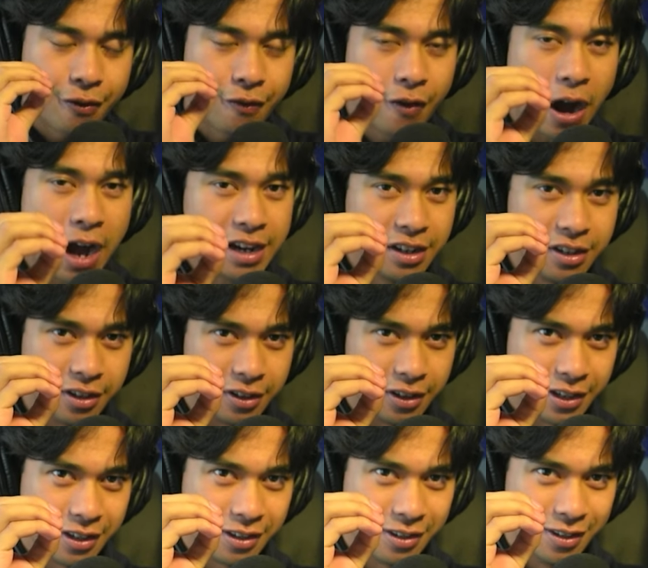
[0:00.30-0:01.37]

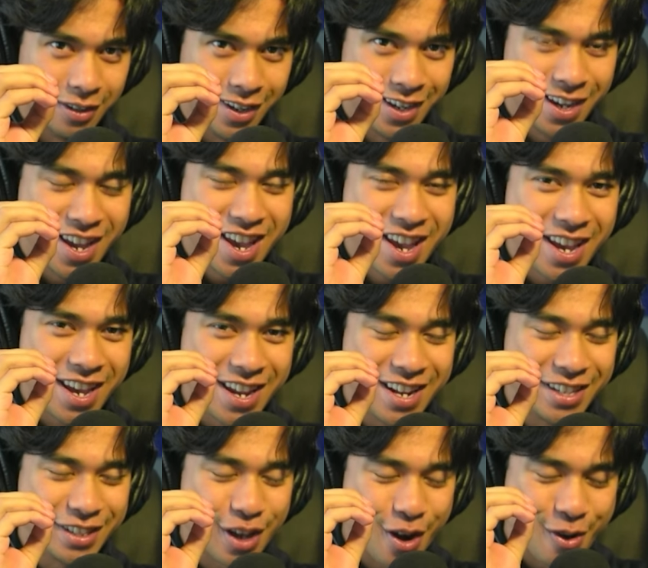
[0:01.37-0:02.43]
finally, it
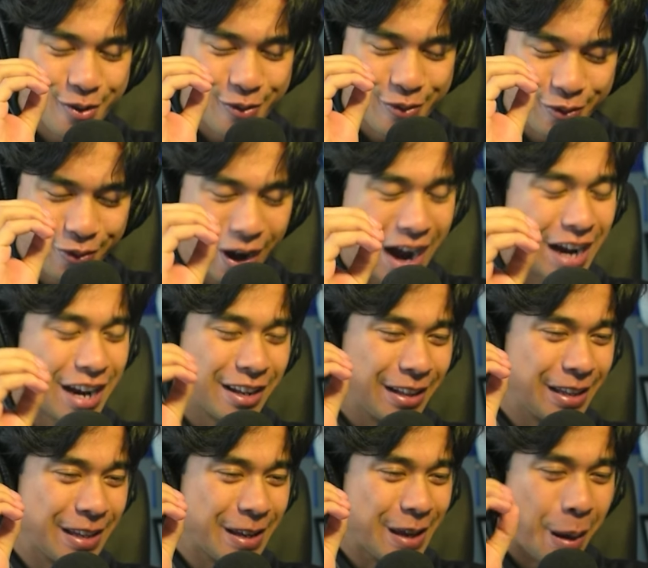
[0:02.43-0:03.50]
has
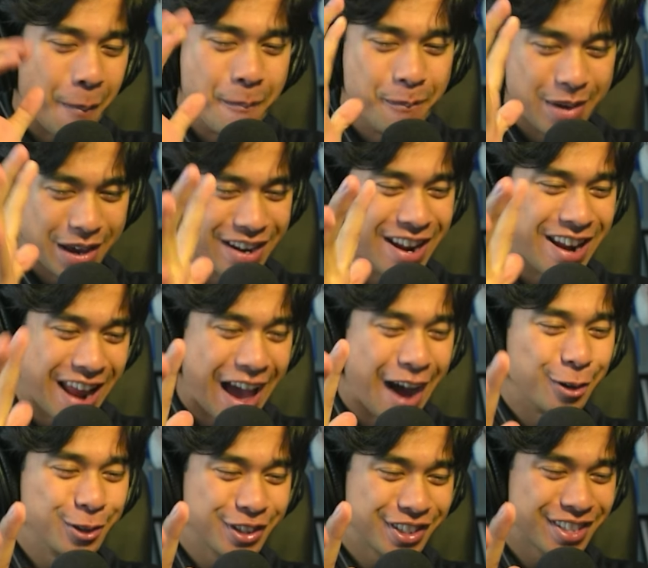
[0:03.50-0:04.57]
finally been
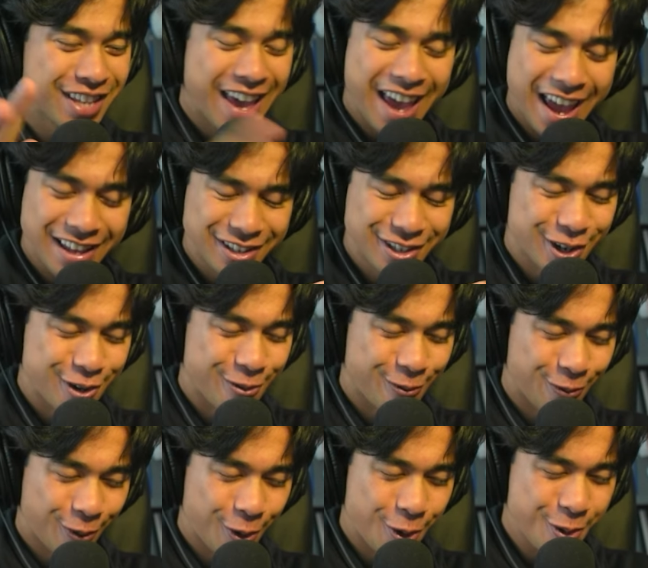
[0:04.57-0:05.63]
announced and
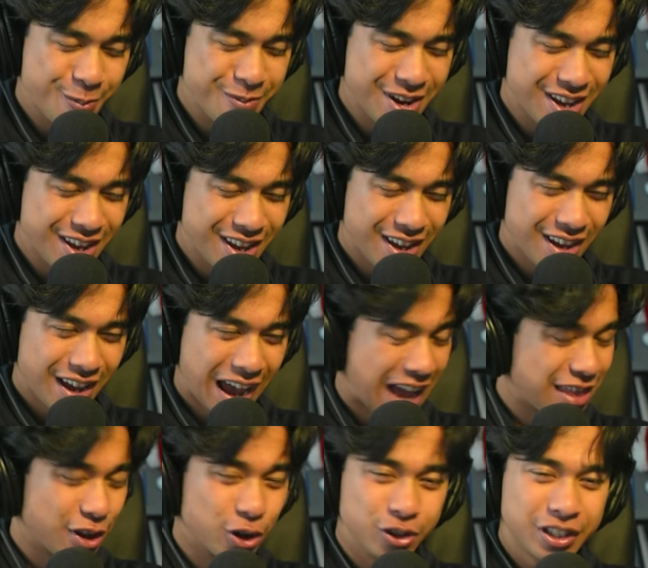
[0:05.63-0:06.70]
confirmed,
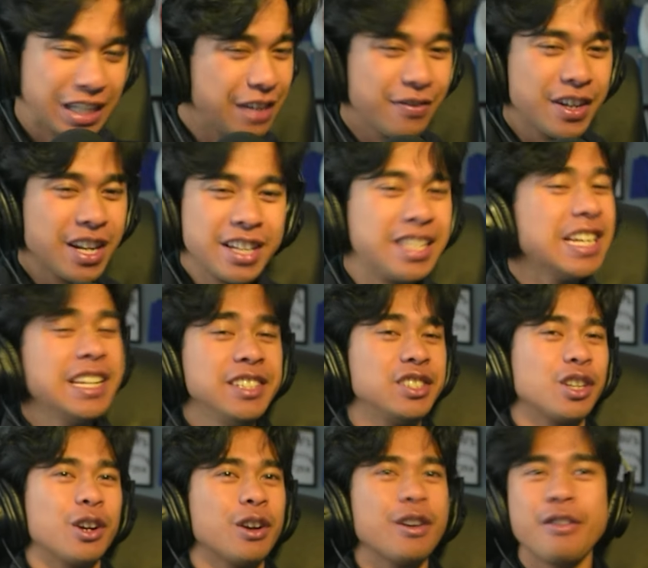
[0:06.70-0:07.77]
and there's even a
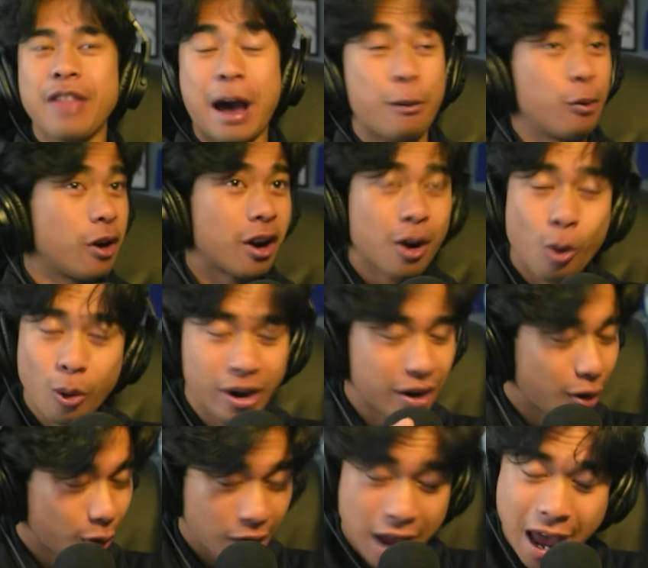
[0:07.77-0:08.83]
teaser that we're going
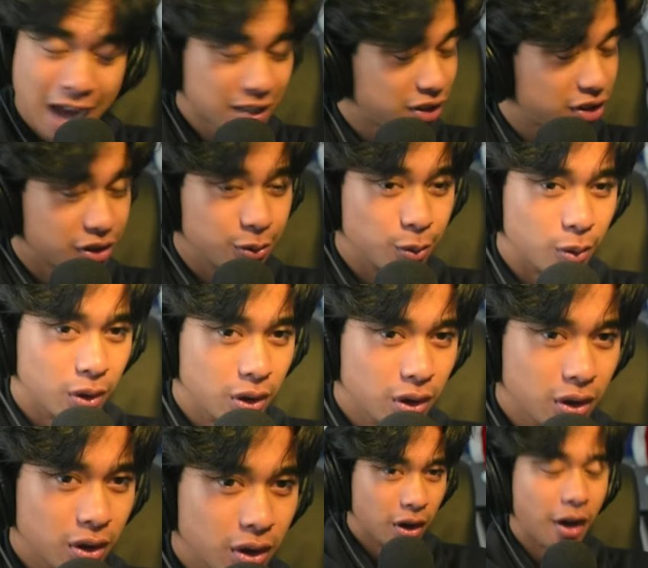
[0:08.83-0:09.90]
to react to.
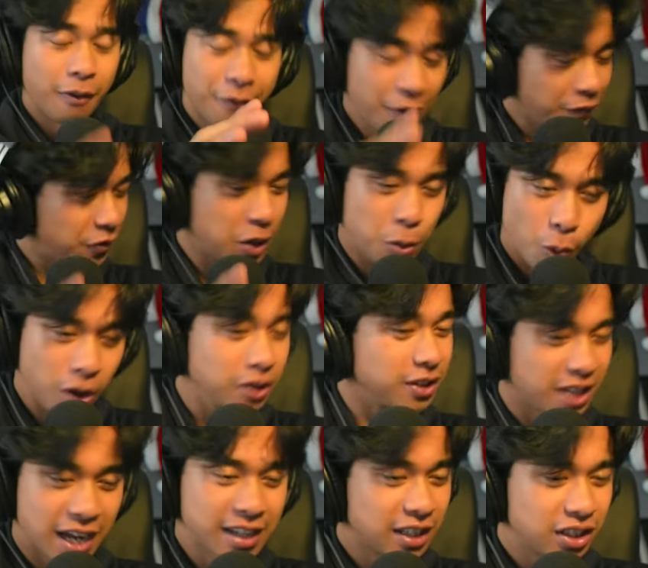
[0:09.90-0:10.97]
A
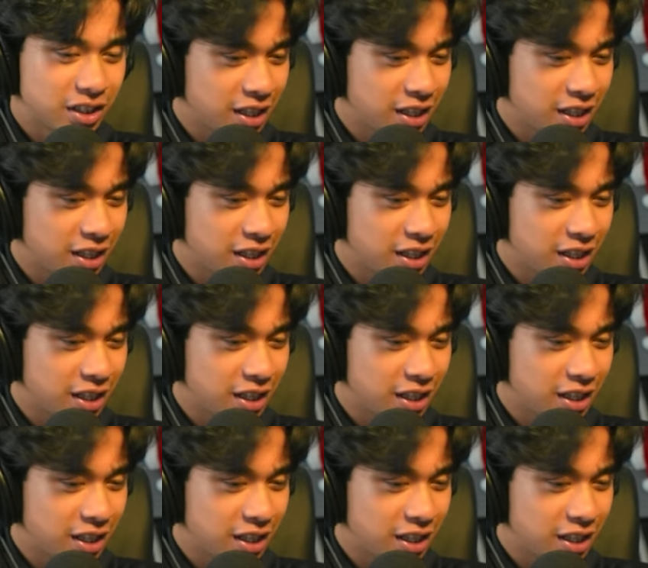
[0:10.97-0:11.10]
51-second